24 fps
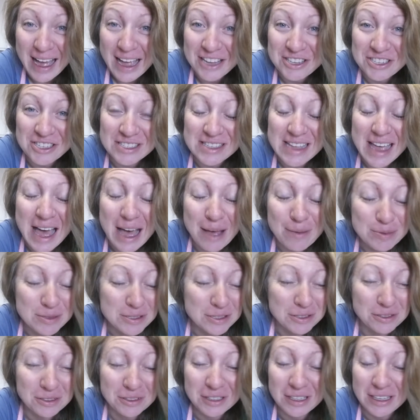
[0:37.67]
I just
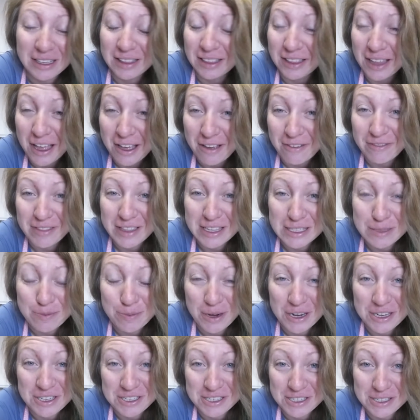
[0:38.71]
absolutely love this
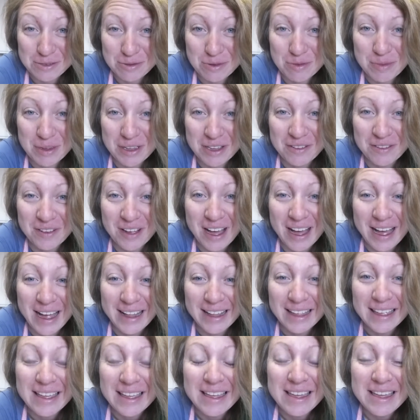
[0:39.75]
precious woman of God.